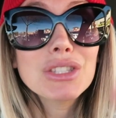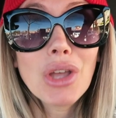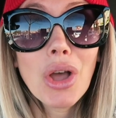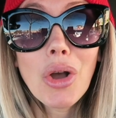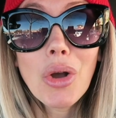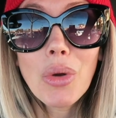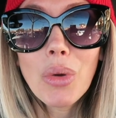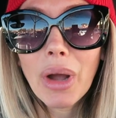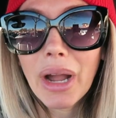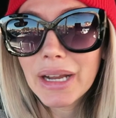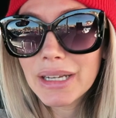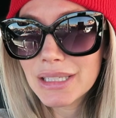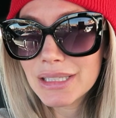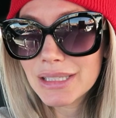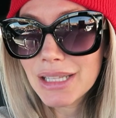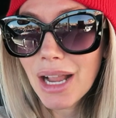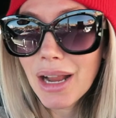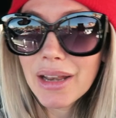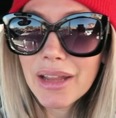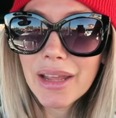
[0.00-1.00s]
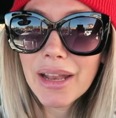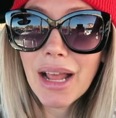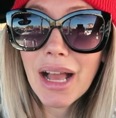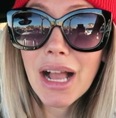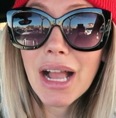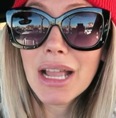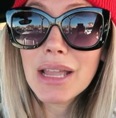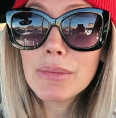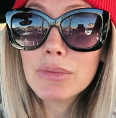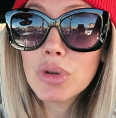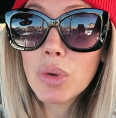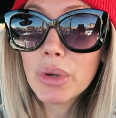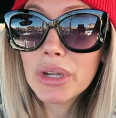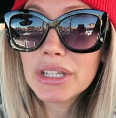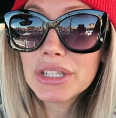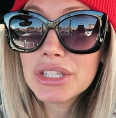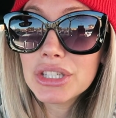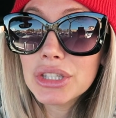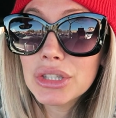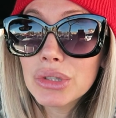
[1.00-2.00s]
So I decided I am
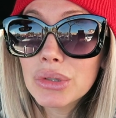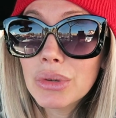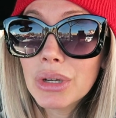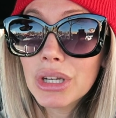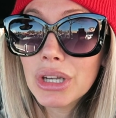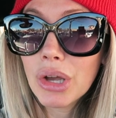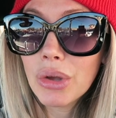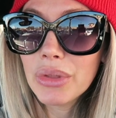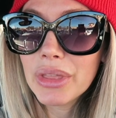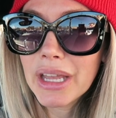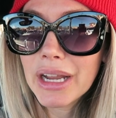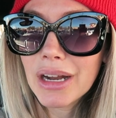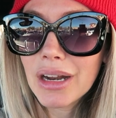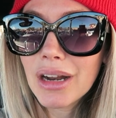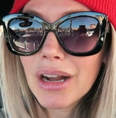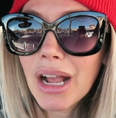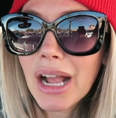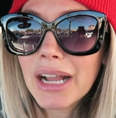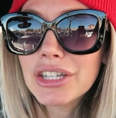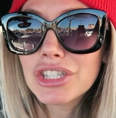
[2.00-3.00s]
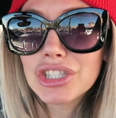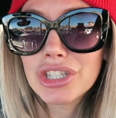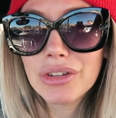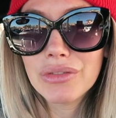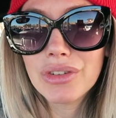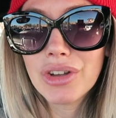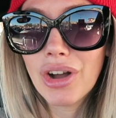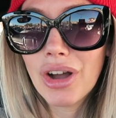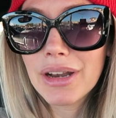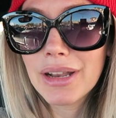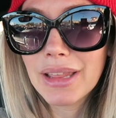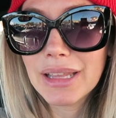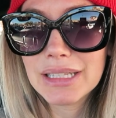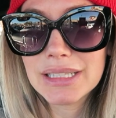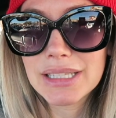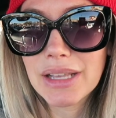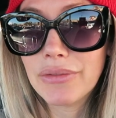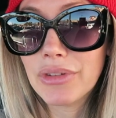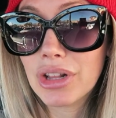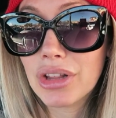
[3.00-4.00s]
going to go there. I should have gone at like
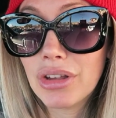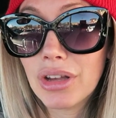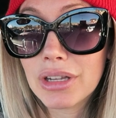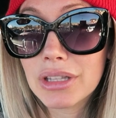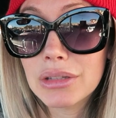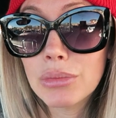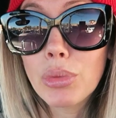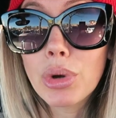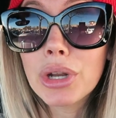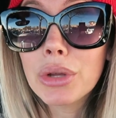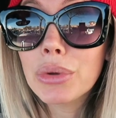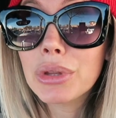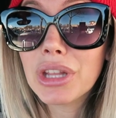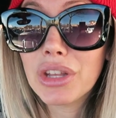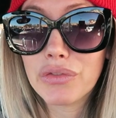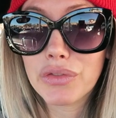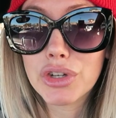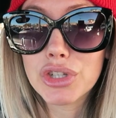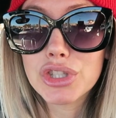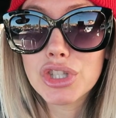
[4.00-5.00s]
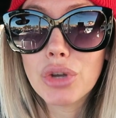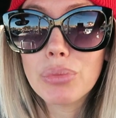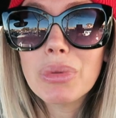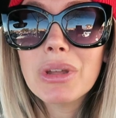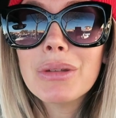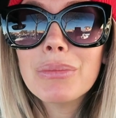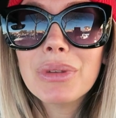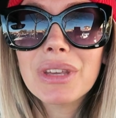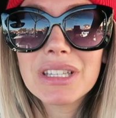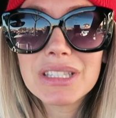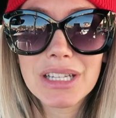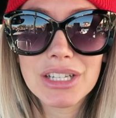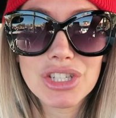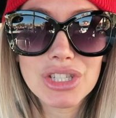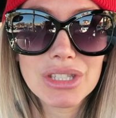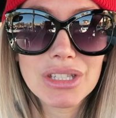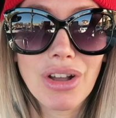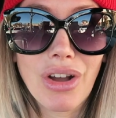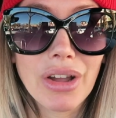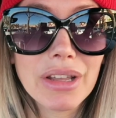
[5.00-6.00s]
seven o'clock in the morning when they first opened because I
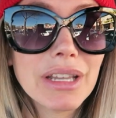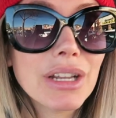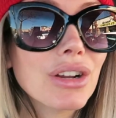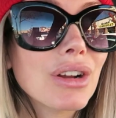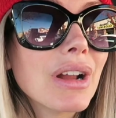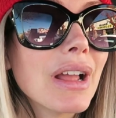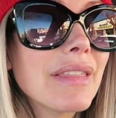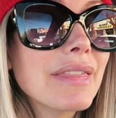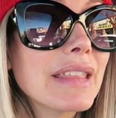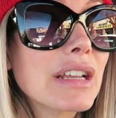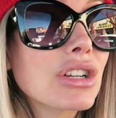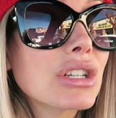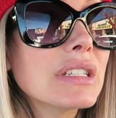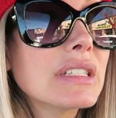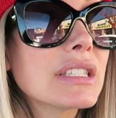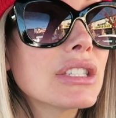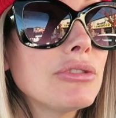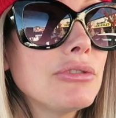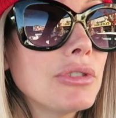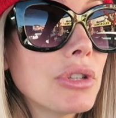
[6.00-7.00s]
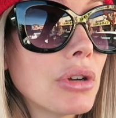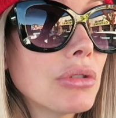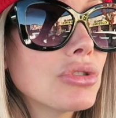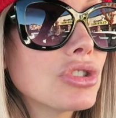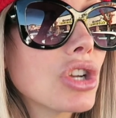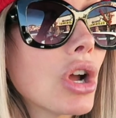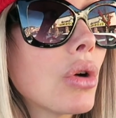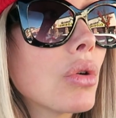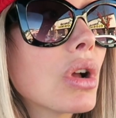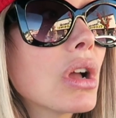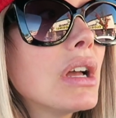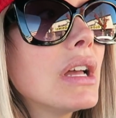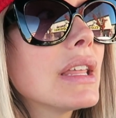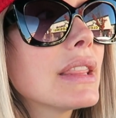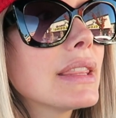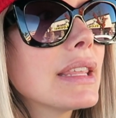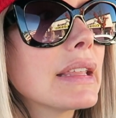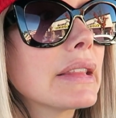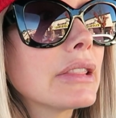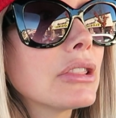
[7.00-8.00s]
just got here and there is no joke,
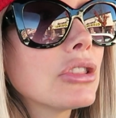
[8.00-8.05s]
the